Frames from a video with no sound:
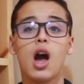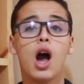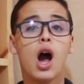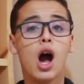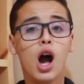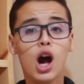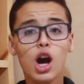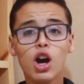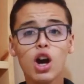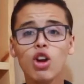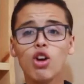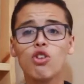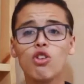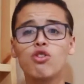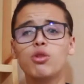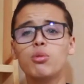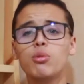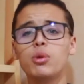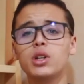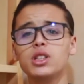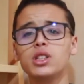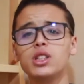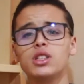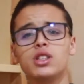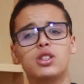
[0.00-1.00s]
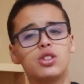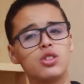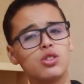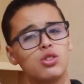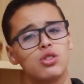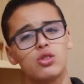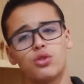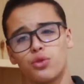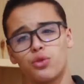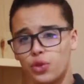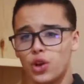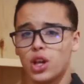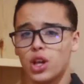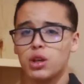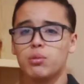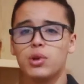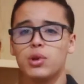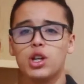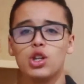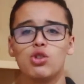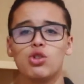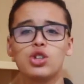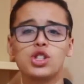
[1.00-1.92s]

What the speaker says: Hello everybody, this is your friend Mino.